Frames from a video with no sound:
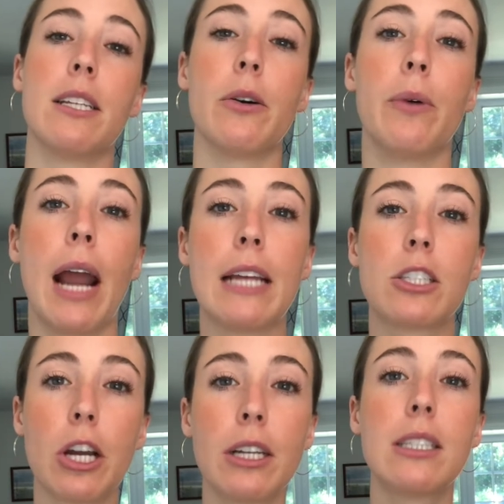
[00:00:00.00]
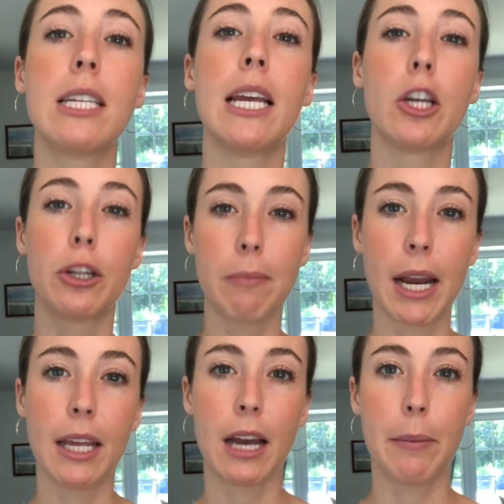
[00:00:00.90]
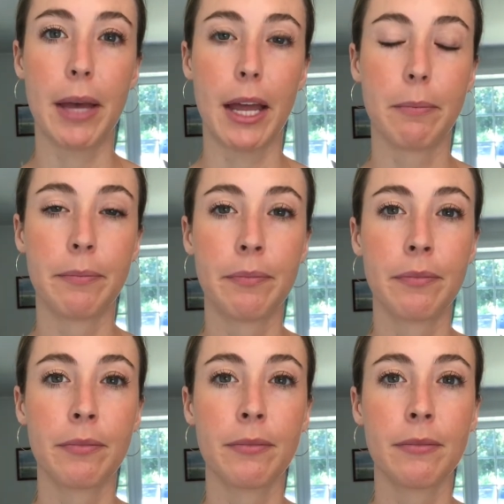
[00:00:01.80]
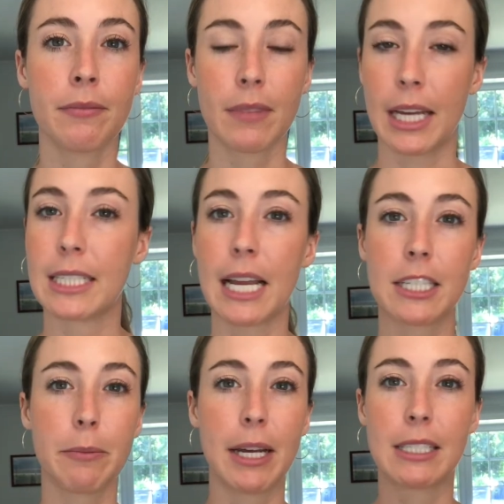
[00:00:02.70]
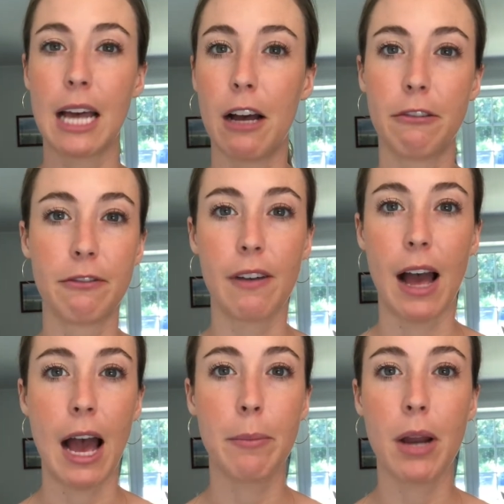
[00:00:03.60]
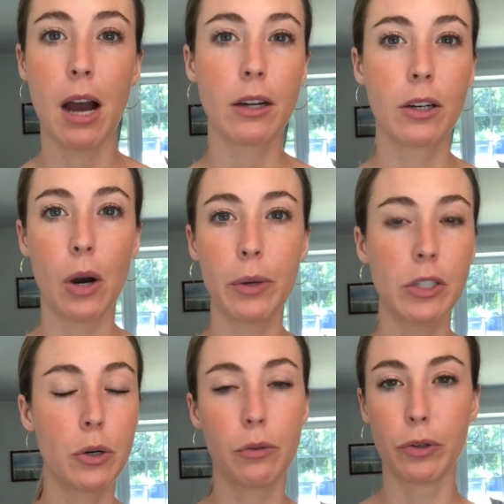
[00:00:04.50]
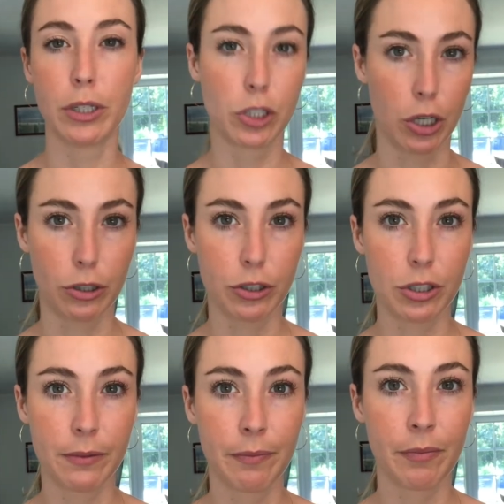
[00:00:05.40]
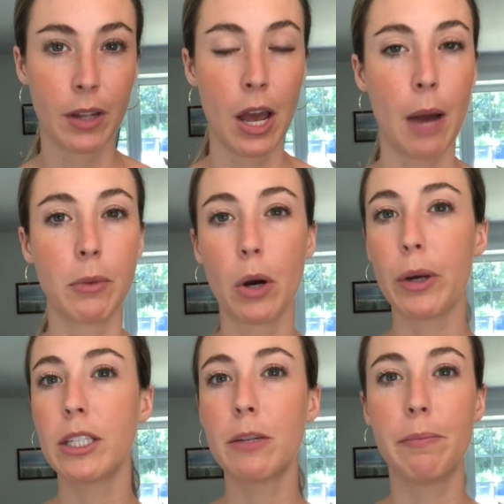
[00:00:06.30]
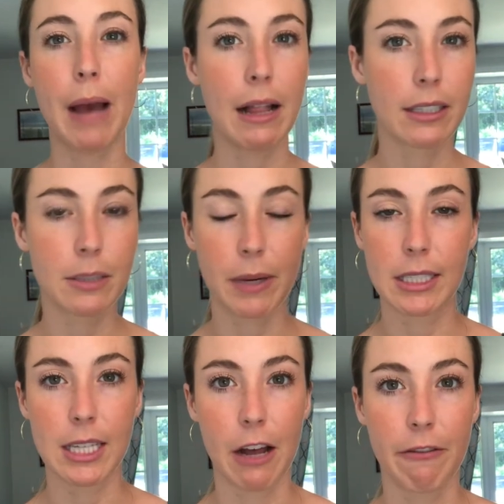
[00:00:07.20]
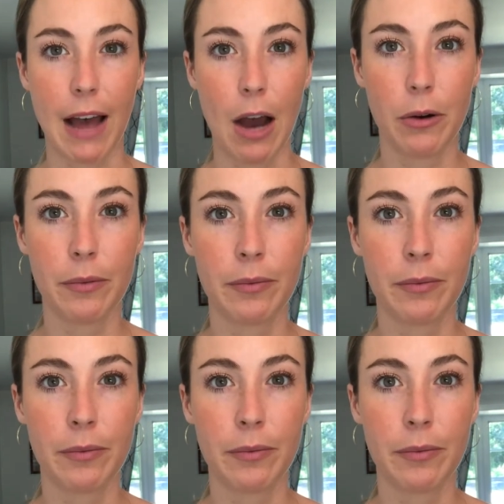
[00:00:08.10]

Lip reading: When I started seeing good money come in, I said to myself, I'm not going to overindulge. I'm going to balance myself out.